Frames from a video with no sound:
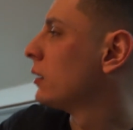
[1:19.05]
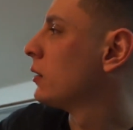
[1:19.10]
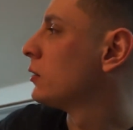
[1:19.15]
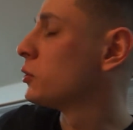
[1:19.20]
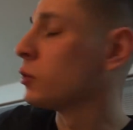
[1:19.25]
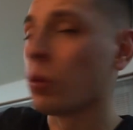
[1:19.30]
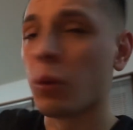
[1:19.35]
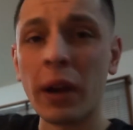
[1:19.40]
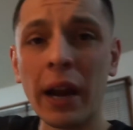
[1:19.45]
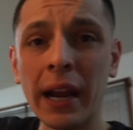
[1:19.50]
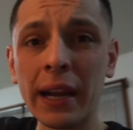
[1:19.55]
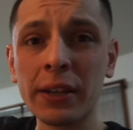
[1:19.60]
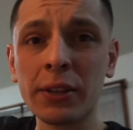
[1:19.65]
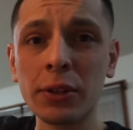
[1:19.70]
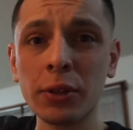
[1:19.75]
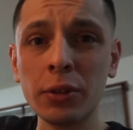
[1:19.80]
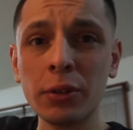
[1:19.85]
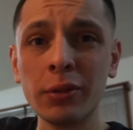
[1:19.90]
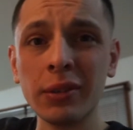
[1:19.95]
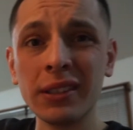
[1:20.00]
So what I
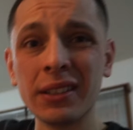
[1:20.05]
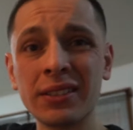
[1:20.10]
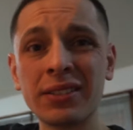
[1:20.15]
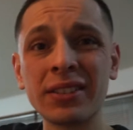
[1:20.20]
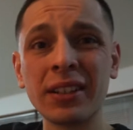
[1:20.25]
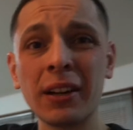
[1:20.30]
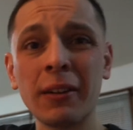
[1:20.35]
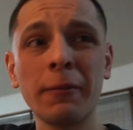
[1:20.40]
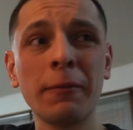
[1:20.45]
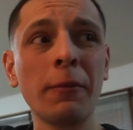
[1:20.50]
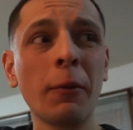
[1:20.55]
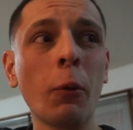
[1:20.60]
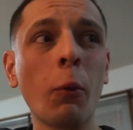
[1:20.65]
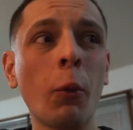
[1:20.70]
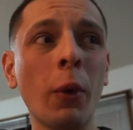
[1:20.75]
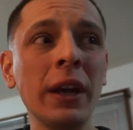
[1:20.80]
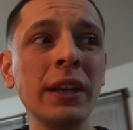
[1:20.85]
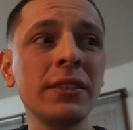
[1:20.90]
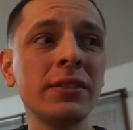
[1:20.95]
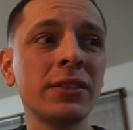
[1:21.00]
do, instead of
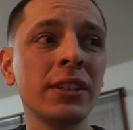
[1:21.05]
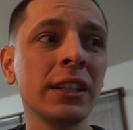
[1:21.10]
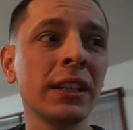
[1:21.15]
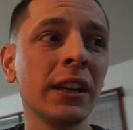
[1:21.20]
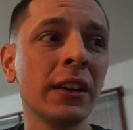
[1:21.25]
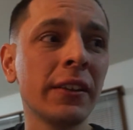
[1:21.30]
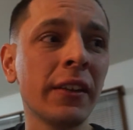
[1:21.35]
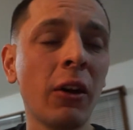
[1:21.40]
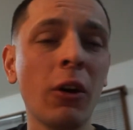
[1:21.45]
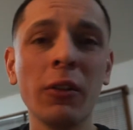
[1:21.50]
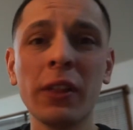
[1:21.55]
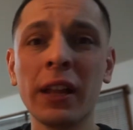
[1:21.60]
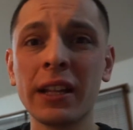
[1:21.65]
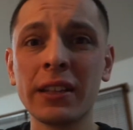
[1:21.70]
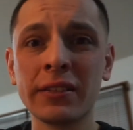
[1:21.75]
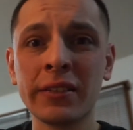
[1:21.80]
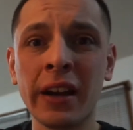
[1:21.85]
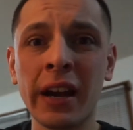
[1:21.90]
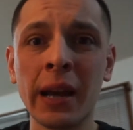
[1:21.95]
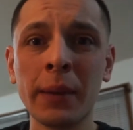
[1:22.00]
wasting all
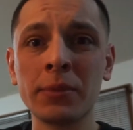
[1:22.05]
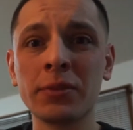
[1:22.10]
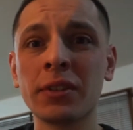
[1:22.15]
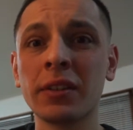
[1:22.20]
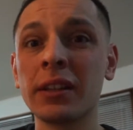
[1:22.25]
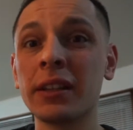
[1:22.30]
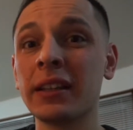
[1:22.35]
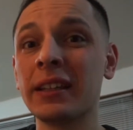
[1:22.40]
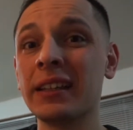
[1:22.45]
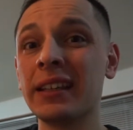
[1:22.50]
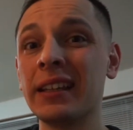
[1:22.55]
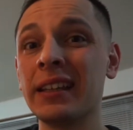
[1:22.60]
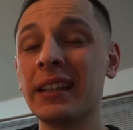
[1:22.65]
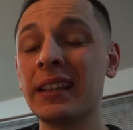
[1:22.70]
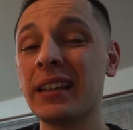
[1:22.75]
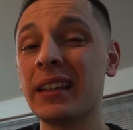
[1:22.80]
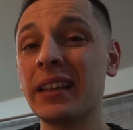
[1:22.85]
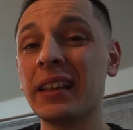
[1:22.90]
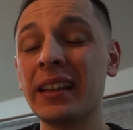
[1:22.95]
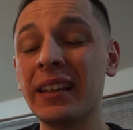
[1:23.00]
that time selling
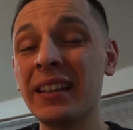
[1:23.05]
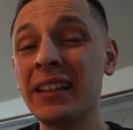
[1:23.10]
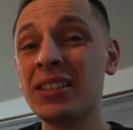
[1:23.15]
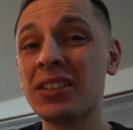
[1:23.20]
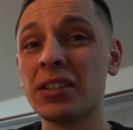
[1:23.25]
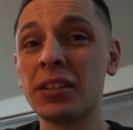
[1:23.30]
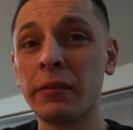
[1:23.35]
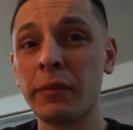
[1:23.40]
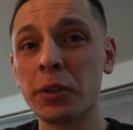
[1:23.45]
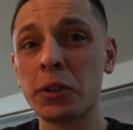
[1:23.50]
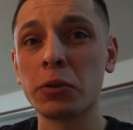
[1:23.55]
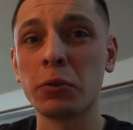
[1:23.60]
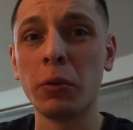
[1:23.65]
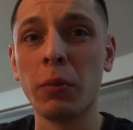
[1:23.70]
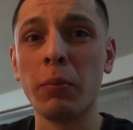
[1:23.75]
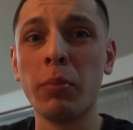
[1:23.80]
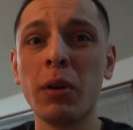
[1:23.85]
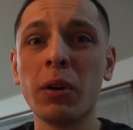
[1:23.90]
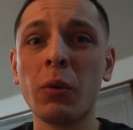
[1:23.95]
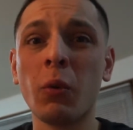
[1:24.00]
each individual
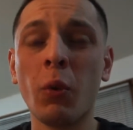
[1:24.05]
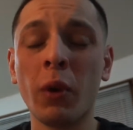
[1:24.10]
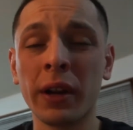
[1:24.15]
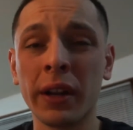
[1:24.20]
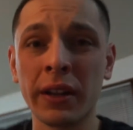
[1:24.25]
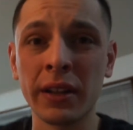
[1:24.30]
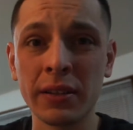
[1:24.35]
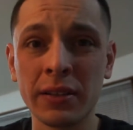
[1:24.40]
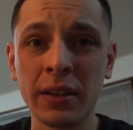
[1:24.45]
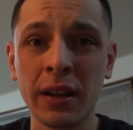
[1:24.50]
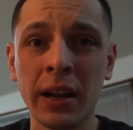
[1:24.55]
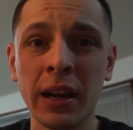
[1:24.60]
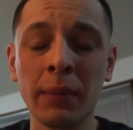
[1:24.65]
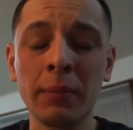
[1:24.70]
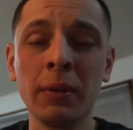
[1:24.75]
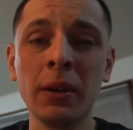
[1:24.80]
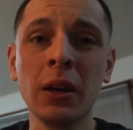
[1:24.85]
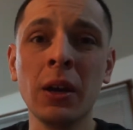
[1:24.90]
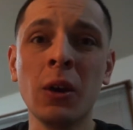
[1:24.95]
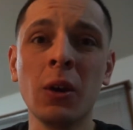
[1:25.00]
book one at a
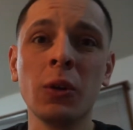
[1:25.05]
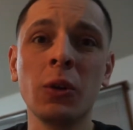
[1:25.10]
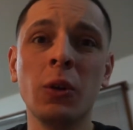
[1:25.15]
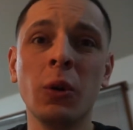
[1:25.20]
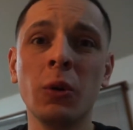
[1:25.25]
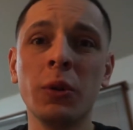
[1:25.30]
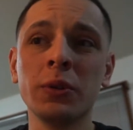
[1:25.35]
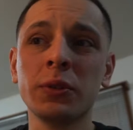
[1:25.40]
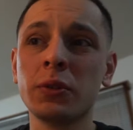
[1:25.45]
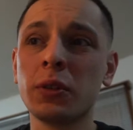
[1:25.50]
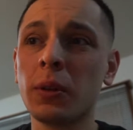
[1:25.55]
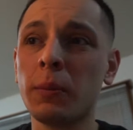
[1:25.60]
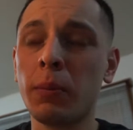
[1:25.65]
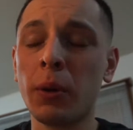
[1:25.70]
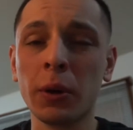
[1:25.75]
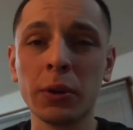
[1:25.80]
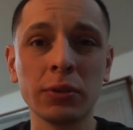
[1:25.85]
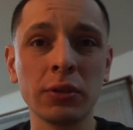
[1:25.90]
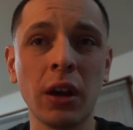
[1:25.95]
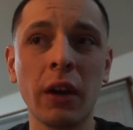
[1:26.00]
time, going to the
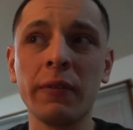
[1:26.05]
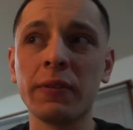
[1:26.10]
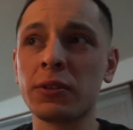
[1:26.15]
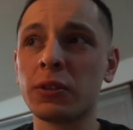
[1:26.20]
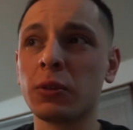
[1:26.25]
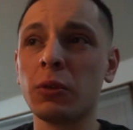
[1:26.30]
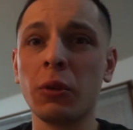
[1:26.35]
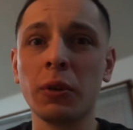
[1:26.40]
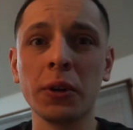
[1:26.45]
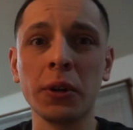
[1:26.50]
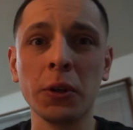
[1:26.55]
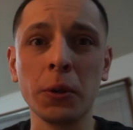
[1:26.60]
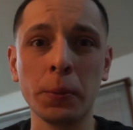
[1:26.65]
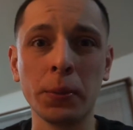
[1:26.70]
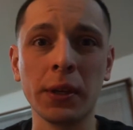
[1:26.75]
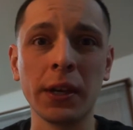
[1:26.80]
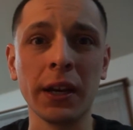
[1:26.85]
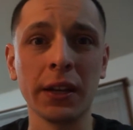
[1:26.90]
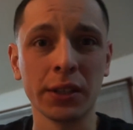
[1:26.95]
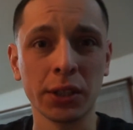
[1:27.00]
post office or going
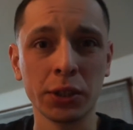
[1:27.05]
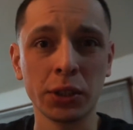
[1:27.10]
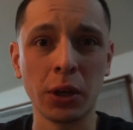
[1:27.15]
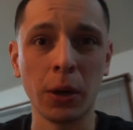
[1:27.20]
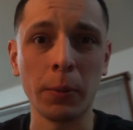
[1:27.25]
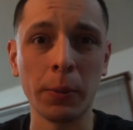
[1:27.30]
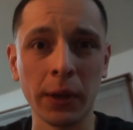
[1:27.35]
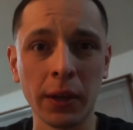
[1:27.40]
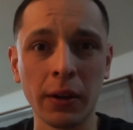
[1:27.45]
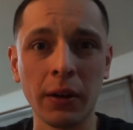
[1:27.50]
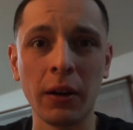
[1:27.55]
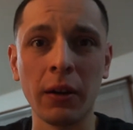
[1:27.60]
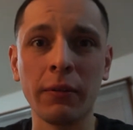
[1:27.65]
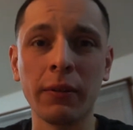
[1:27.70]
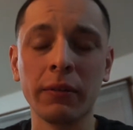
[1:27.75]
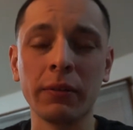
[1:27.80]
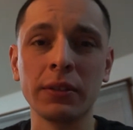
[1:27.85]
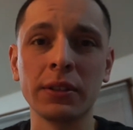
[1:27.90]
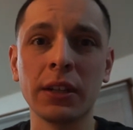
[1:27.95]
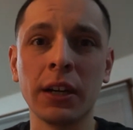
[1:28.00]
to UPS and dropping it off
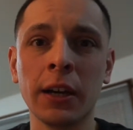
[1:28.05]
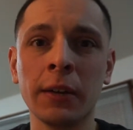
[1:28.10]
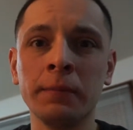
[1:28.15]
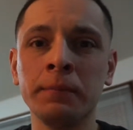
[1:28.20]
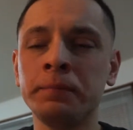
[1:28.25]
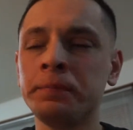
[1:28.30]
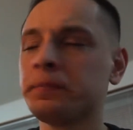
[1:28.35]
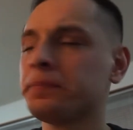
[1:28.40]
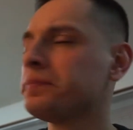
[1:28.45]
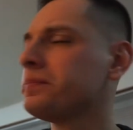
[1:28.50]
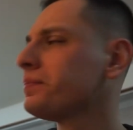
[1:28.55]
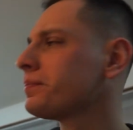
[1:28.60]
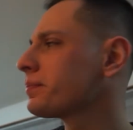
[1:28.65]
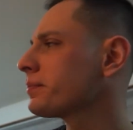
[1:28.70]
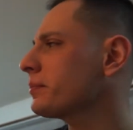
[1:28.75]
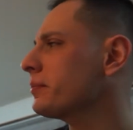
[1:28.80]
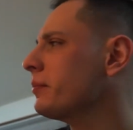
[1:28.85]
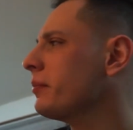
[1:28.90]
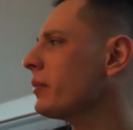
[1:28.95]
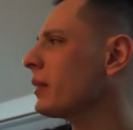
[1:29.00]
every time,
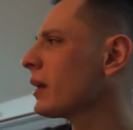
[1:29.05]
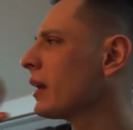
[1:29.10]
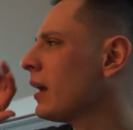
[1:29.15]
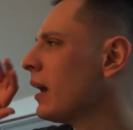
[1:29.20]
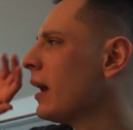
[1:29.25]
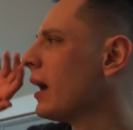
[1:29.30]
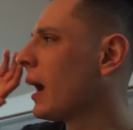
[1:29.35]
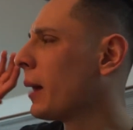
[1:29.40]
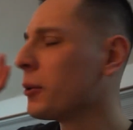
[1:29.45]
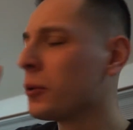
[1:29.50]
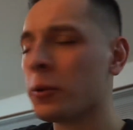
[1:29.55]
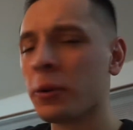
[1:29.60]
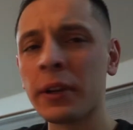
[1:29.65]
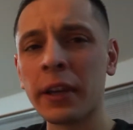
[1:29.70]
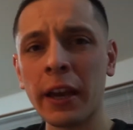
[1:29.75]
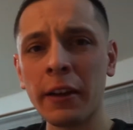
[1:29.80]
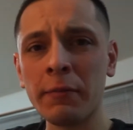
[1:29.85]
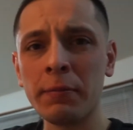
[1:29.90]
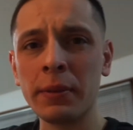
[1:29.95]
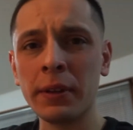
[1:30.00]
I'm doing
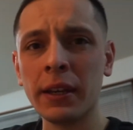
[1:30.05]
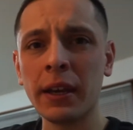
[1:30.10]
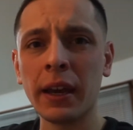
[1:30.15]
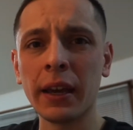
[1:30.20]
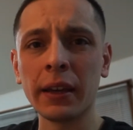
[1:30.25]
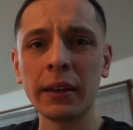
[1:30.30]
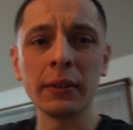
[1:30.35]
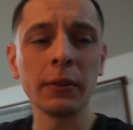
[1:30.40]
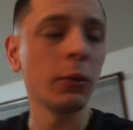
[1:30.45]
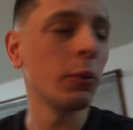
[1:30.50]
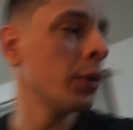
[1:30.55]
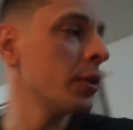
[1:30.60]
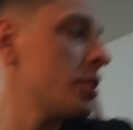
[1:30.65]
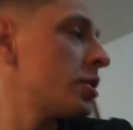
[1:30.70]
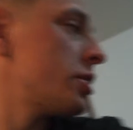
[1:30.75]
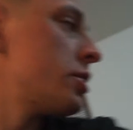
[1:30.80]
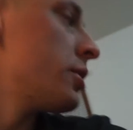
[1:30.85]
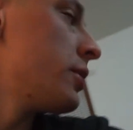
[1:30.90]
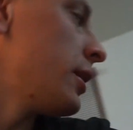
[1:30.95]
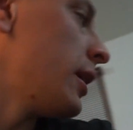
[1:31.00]
FBA,
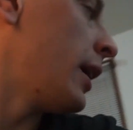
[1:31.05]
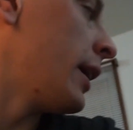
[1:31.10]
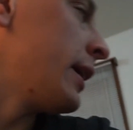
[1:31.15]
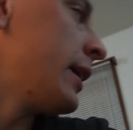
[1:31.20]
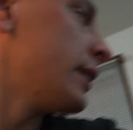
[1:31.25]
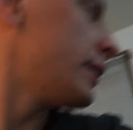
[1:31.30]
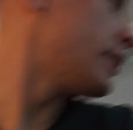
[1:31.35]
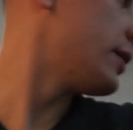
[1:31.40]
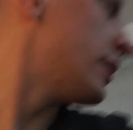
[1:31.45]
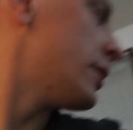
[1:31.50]
which I get